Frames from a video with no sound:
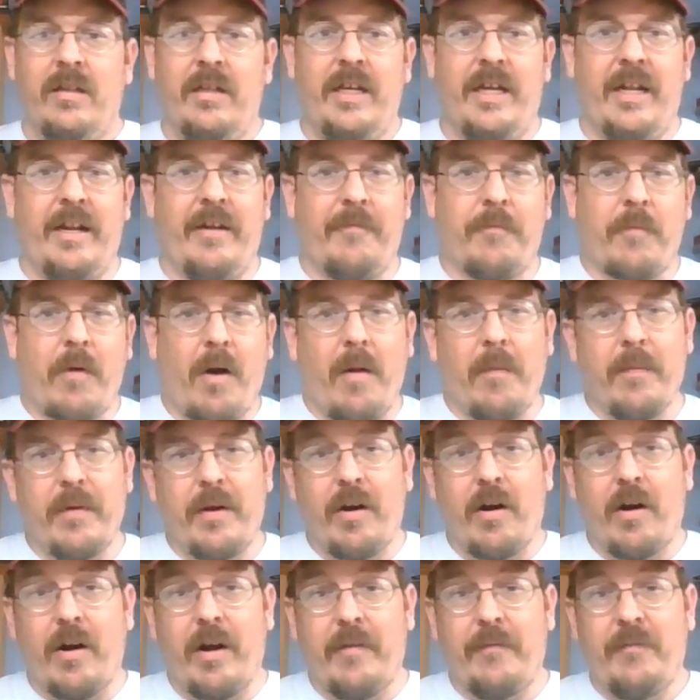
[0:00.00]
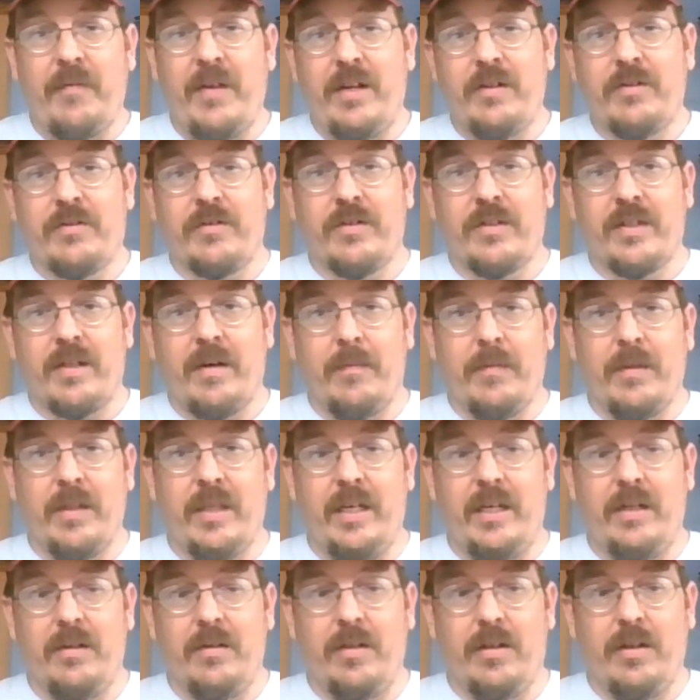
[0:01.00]
and I've probably already featured some of
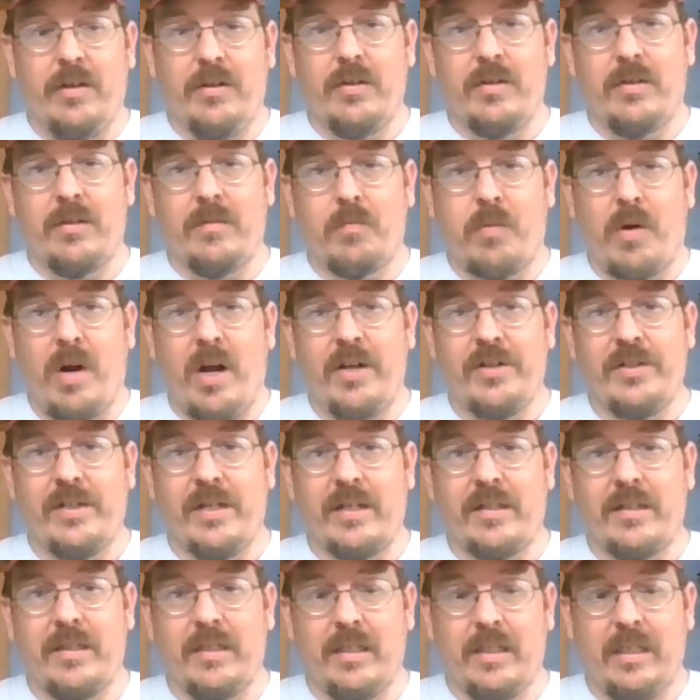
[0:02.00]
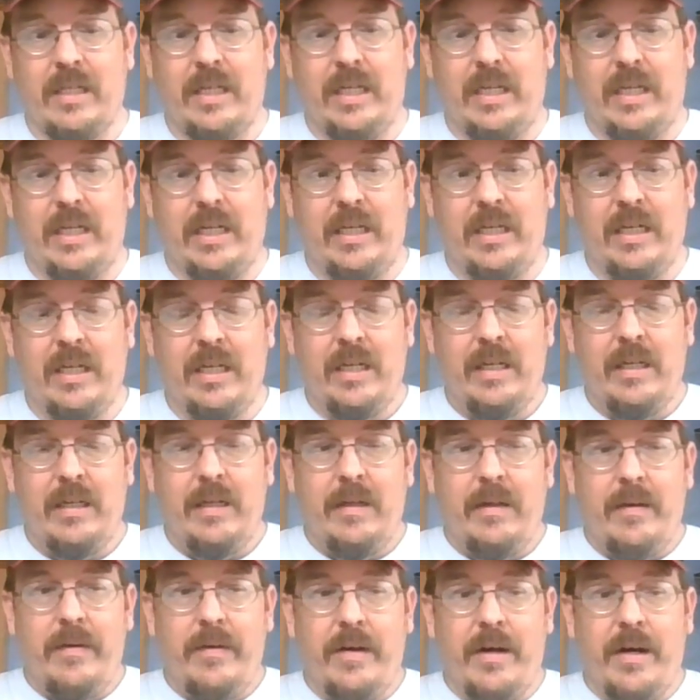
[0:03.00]
those projects in the
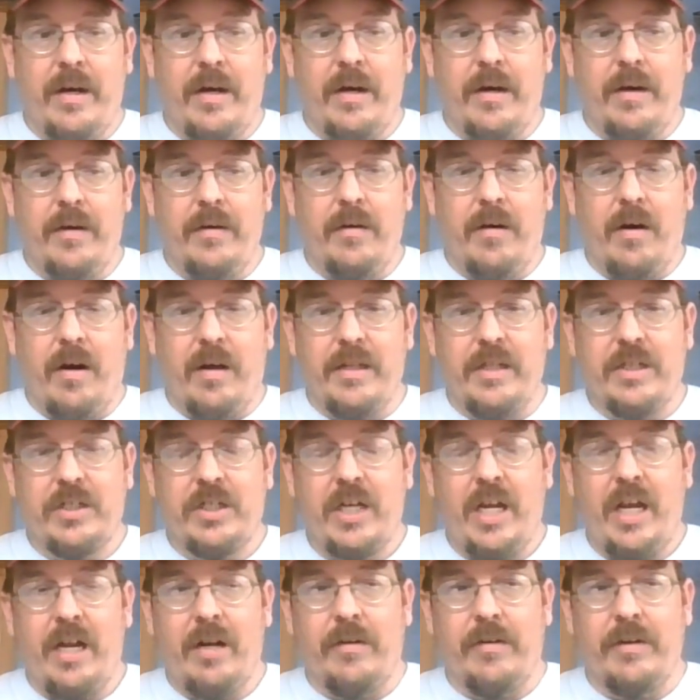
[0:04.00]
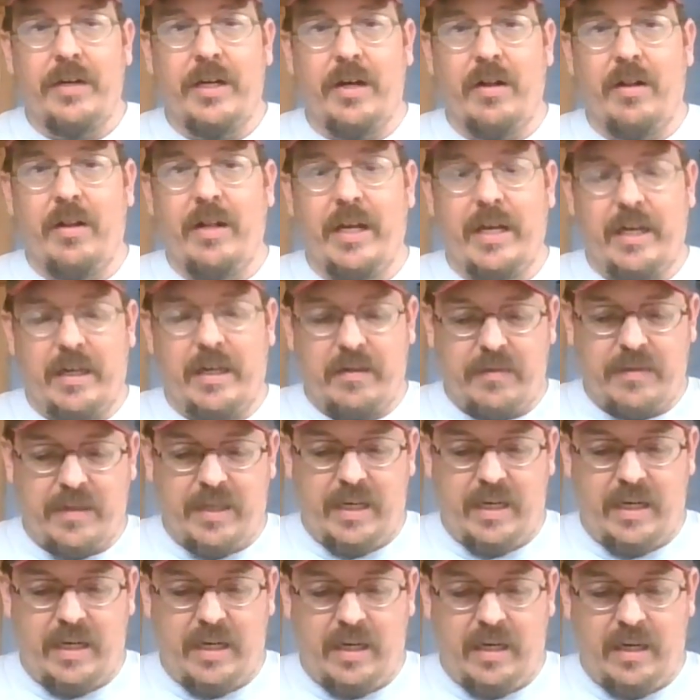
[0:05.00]
on the channel. Like
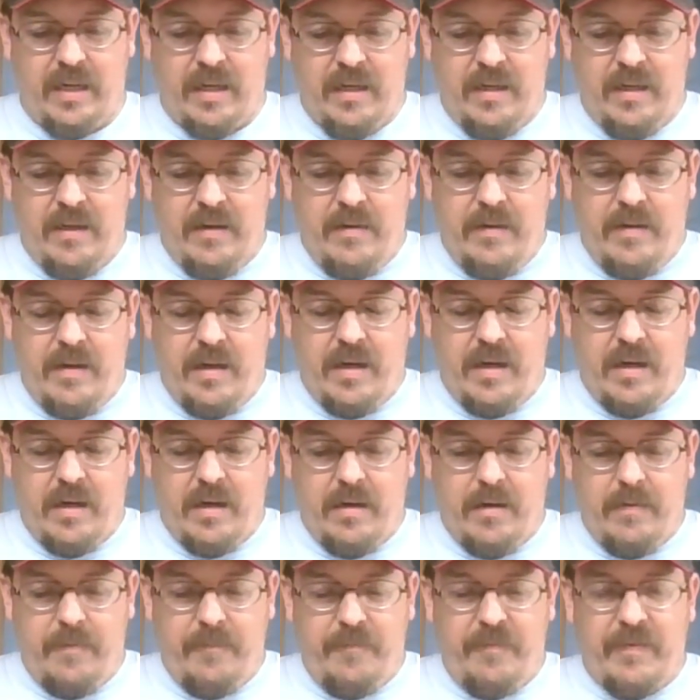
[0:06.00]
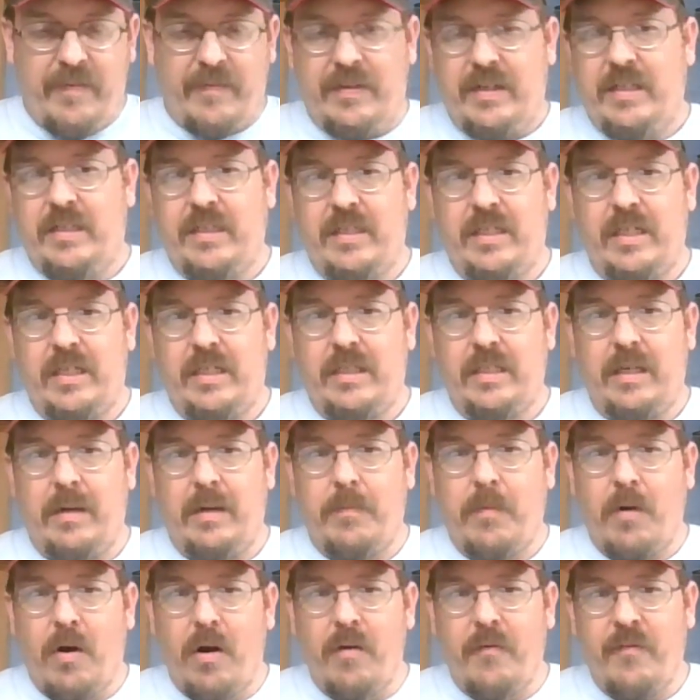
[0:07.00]
the uh,
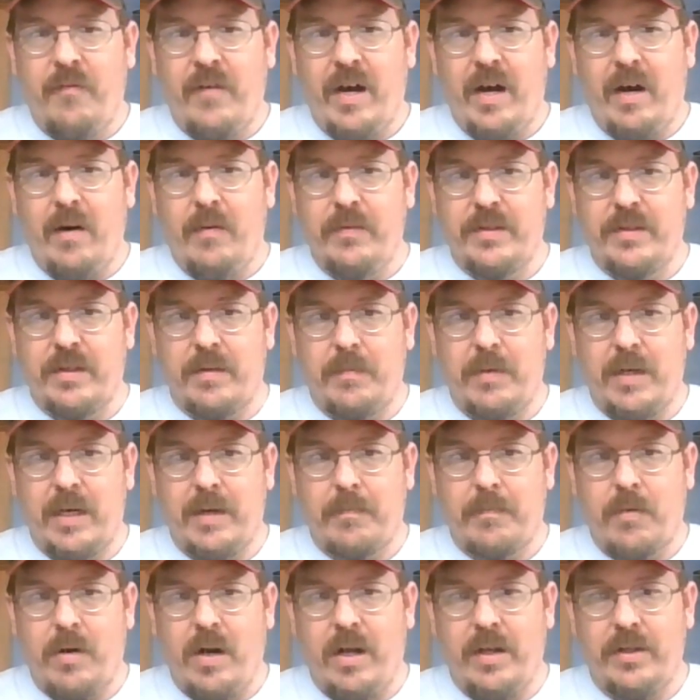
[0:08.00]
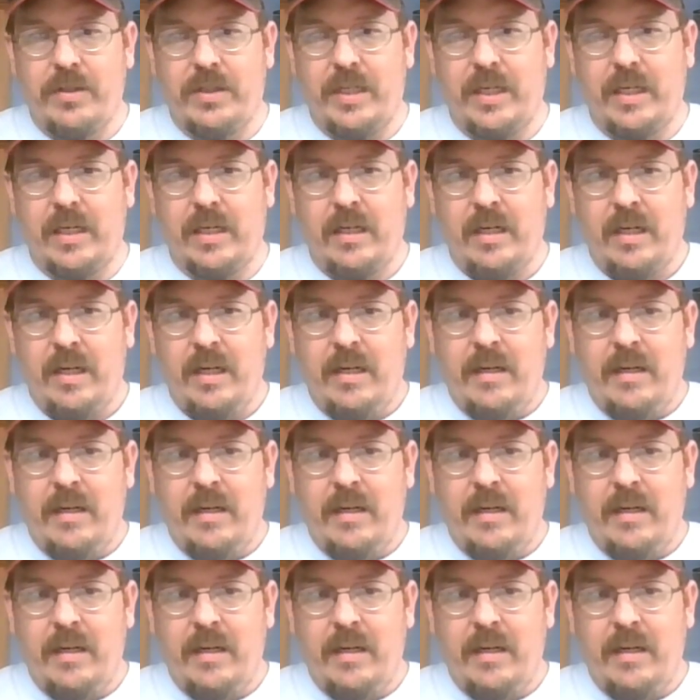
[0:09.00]
50cc profile was a big project.